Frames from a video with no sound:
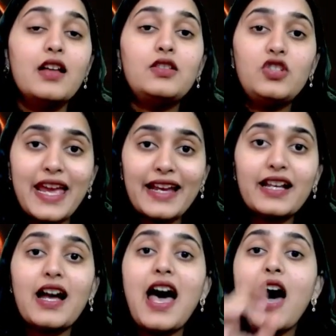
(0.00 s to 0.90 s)
Check
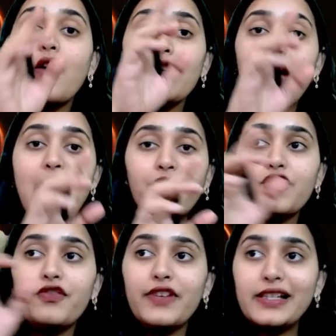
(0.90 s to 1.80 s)
how you have to
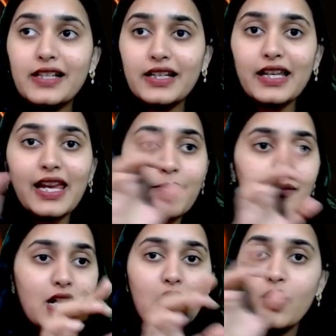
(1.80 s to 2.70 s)
fill the name,
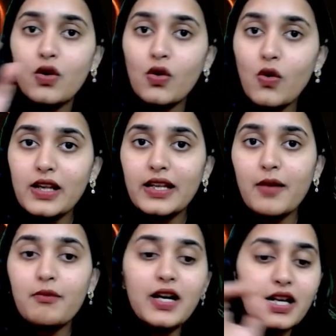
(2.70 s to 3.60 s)
roll
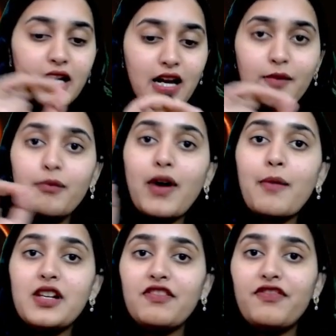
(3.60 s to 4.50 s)
number,
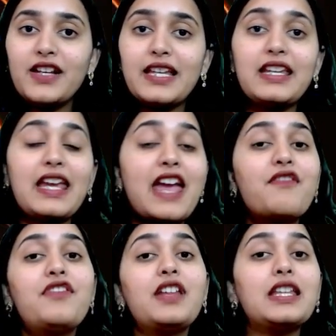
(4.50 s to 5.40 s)
bubble filling,
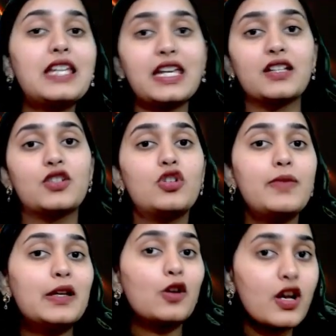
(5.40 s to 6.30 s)
everything should
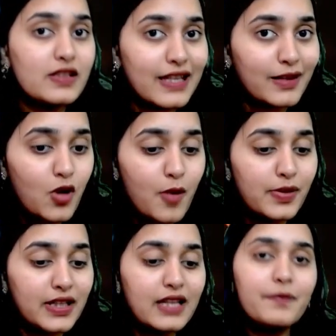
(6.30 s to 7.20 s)
be cross-checked
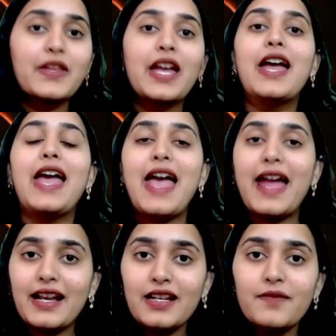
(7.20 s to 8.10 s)
properly.
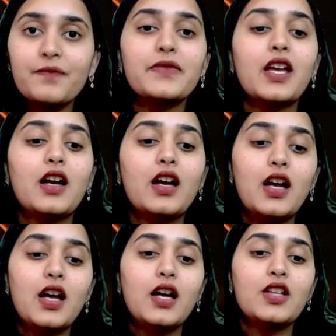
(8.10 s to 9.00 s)
And
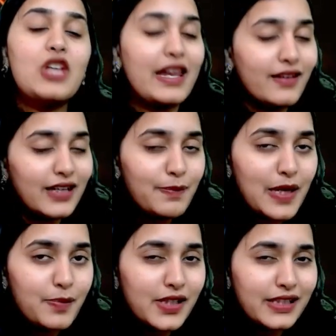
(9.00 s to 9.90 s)
generally
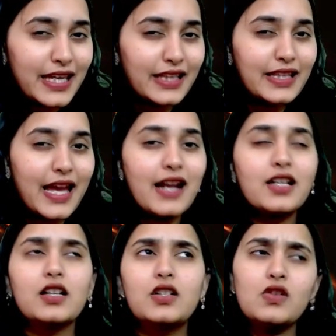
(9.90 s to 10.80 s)
people think that
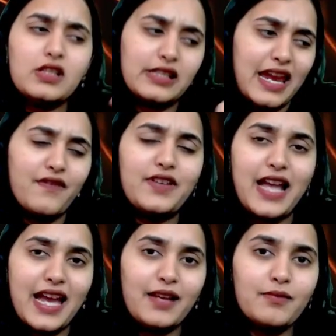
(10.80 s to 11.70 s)
to save
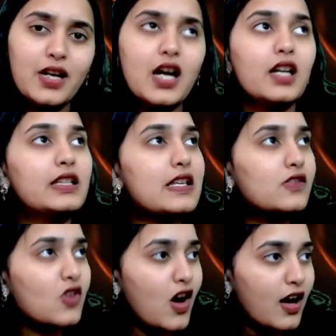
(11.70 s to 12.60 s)
time, they
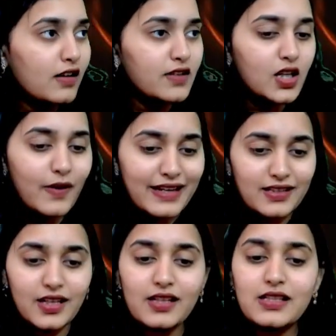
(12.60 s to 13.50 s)
solve the
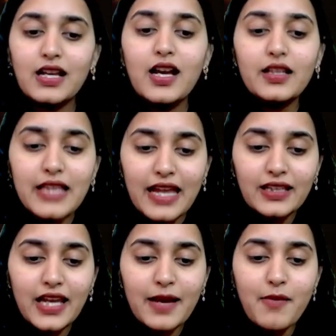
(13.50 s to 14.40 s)
questions, then
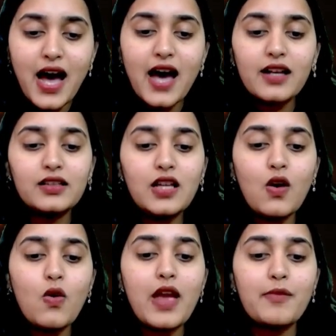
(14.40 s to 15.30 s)
they mark the
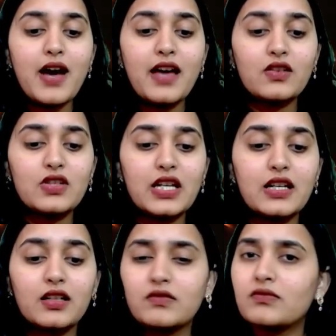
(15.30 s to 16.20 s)
OMR
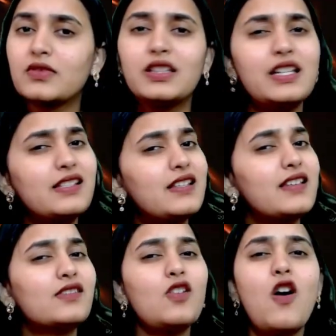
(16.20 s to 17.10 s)
sheet. This
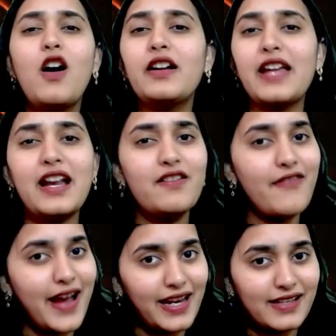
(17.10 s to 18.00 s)
is not
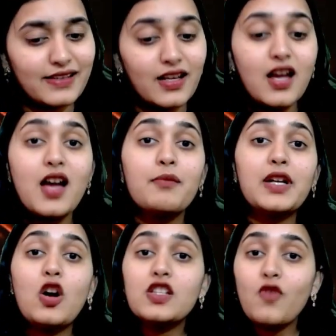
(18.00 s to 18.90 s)
advised
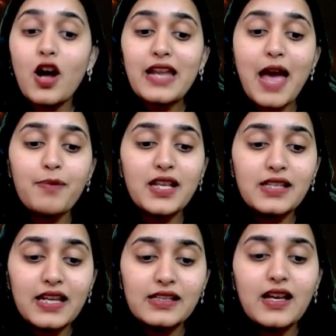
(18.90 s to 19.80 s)
because what happens
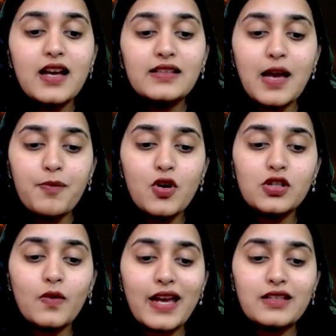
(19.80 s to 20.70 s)
is suppose
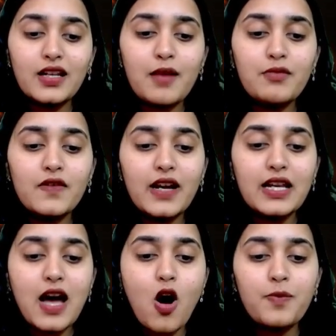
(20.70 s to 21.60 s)
question number 1
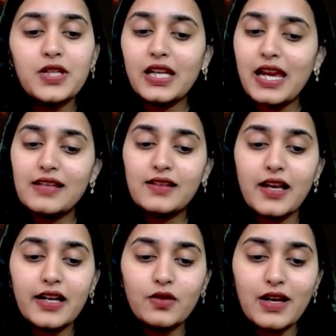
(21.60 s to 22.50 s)
option A is
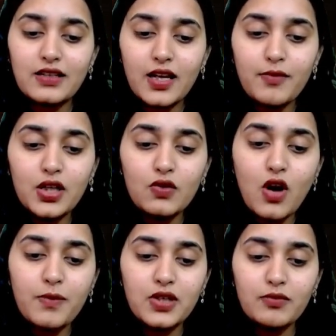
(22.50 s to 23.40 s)
correct, question number 2
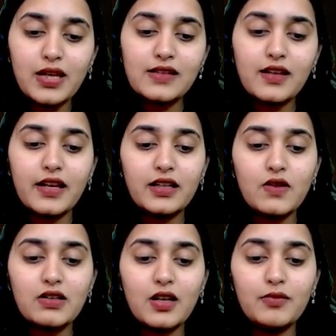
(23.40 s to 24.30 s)
option B is correct,
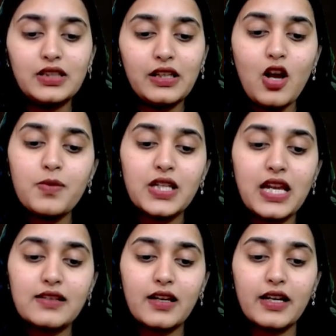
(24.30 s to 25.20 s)
question number 3 option A
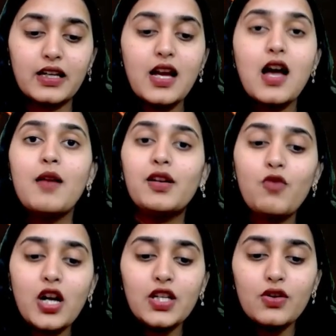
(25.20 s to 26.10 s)
is correct. But
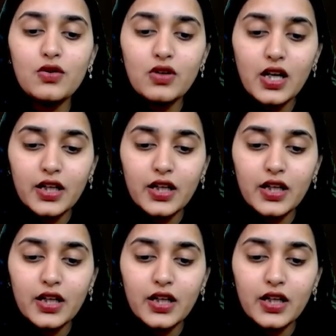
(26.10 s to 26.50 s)
what you do?